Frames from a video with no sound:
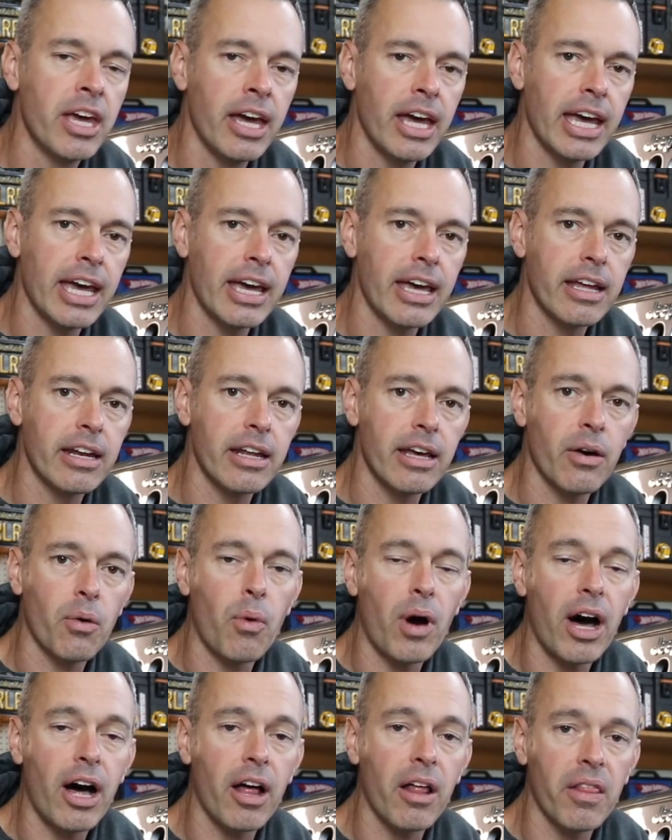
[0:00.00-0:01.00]
and
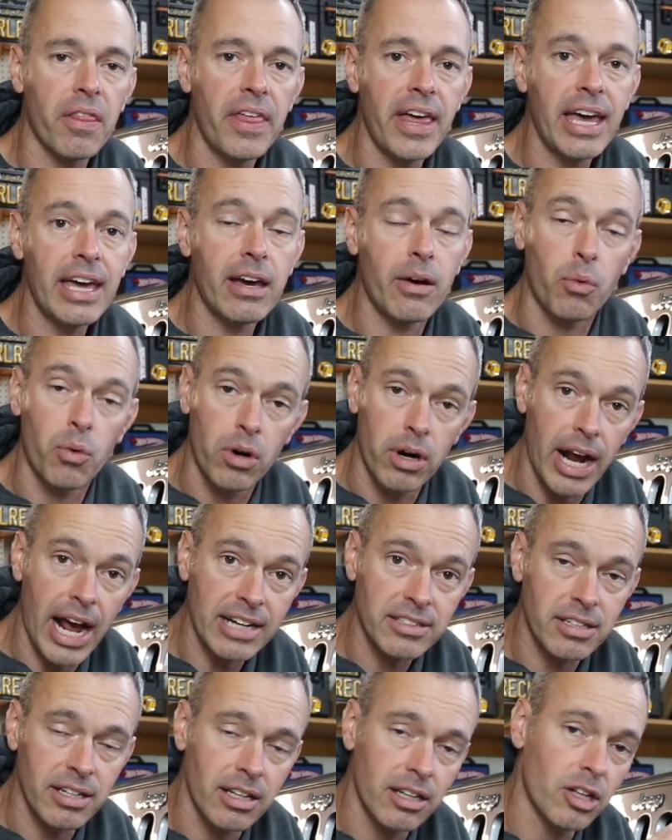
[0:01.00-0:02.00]
while they were
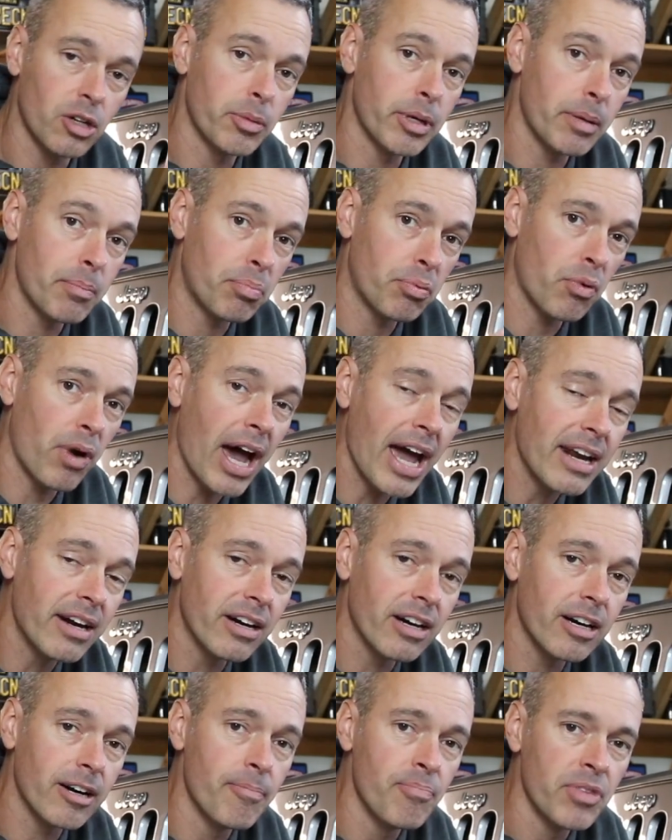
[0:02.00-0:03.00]
actually a little bit
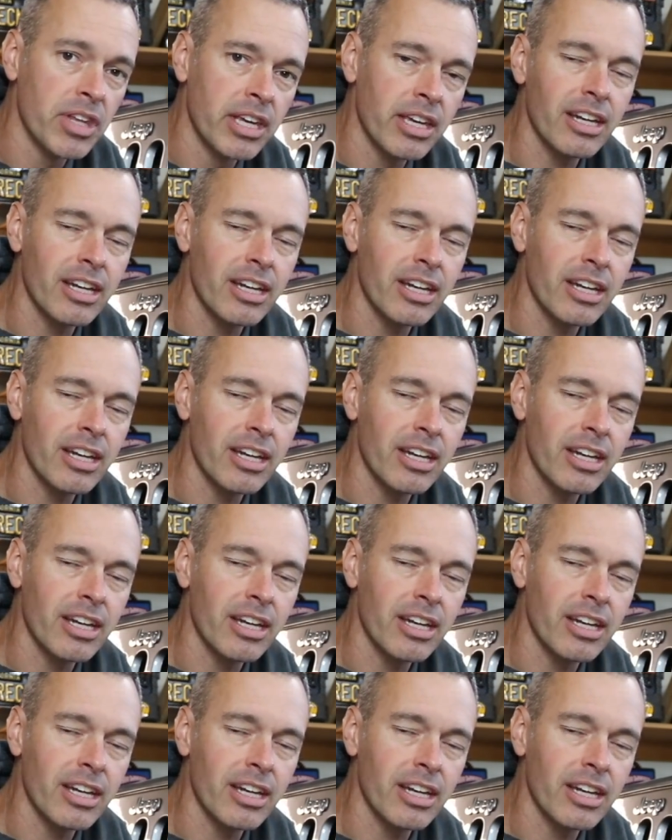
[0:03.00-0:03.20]
brighter,